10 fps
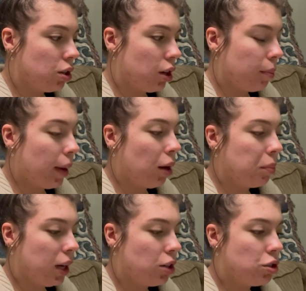about
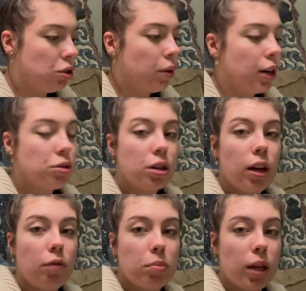page 200
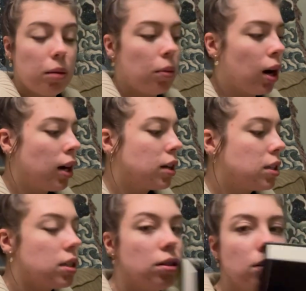of
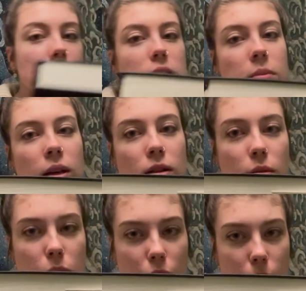Bloodmarked. You can see my little
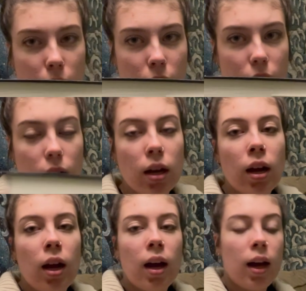bookmark.
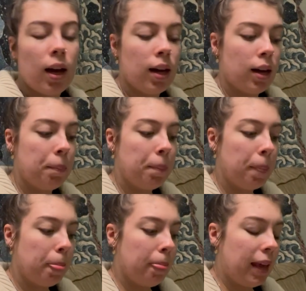
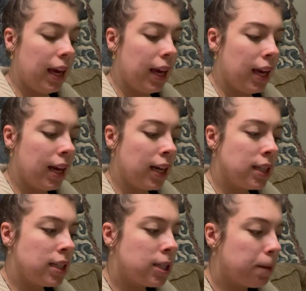
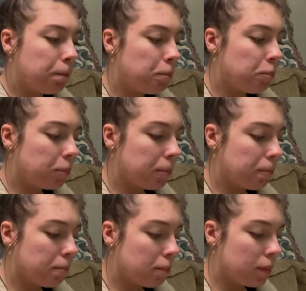And
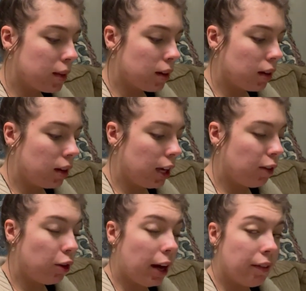
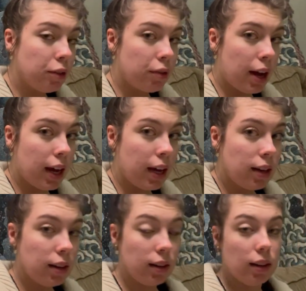if you haven't read
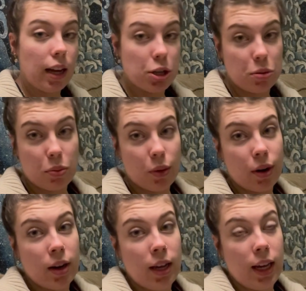
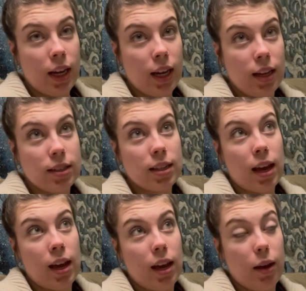Legendborn, it is
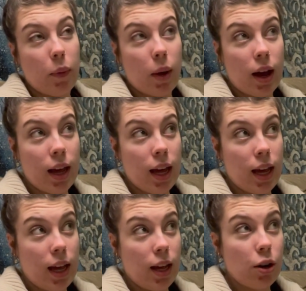a
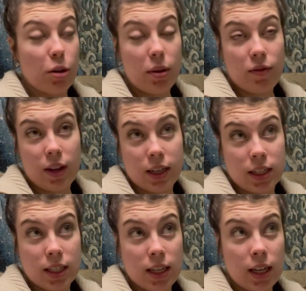YA urban
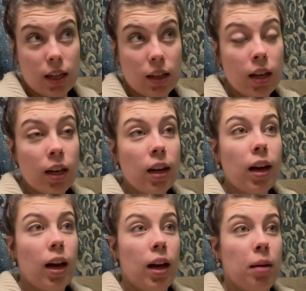fantasy
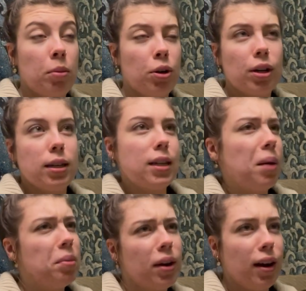or
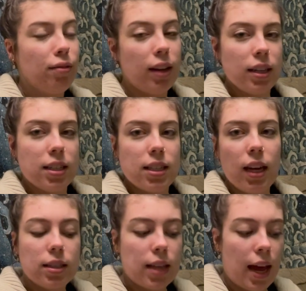contemporary
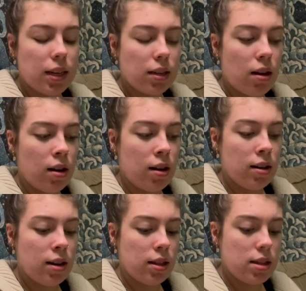fantasy set
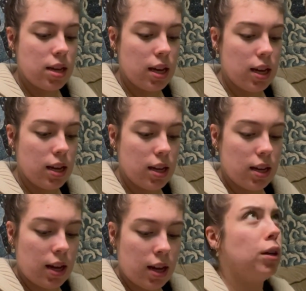on the
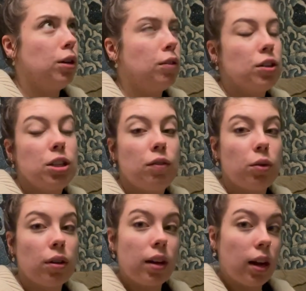University of
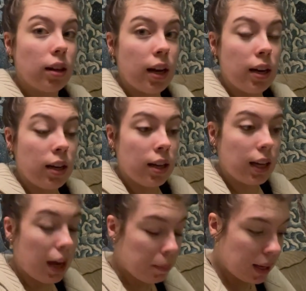North Carolina
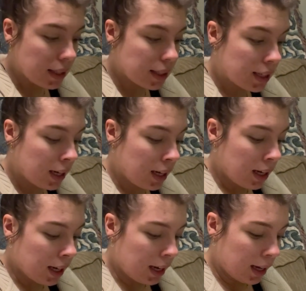campus.
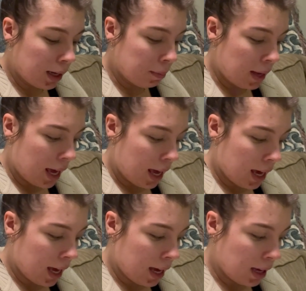
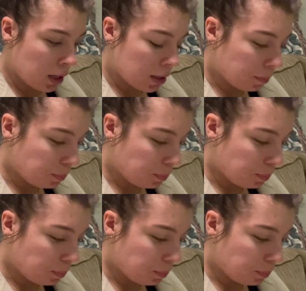And